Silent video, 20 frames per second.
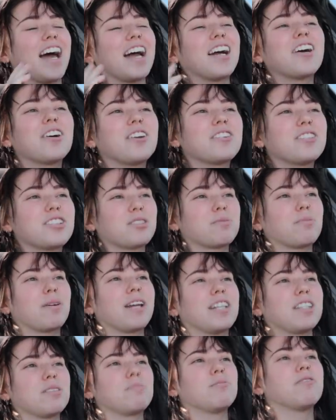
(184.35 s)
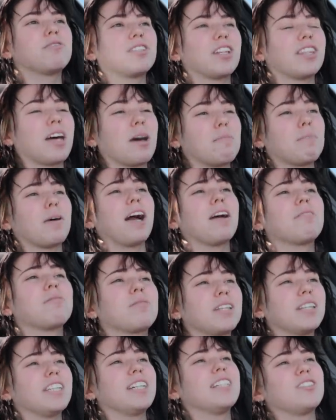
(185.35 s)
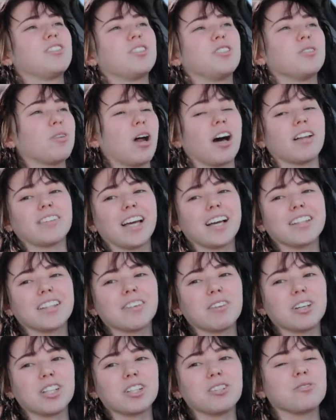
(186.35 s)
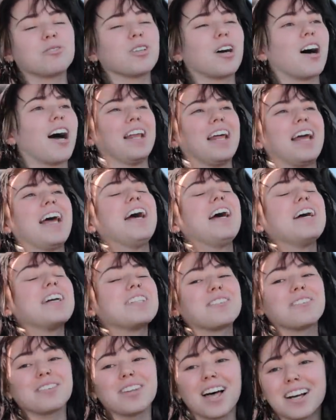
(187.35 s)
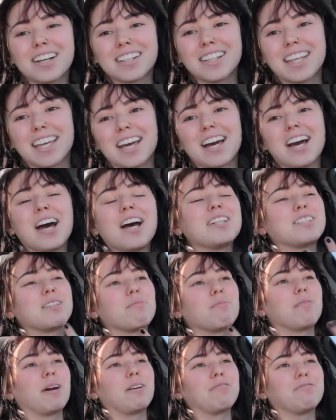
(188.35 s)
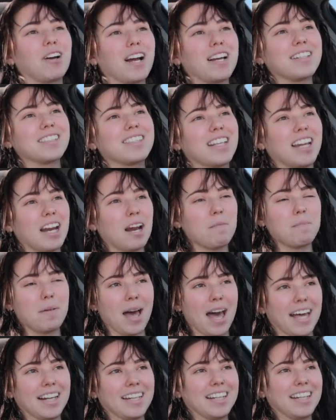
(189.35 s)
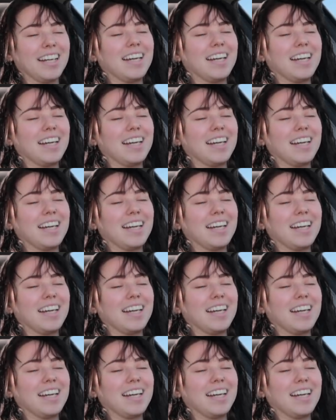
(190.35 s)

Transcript: I could have just waited to move to them, but I really do not like living in Utah. So luckily, some of my friends that I met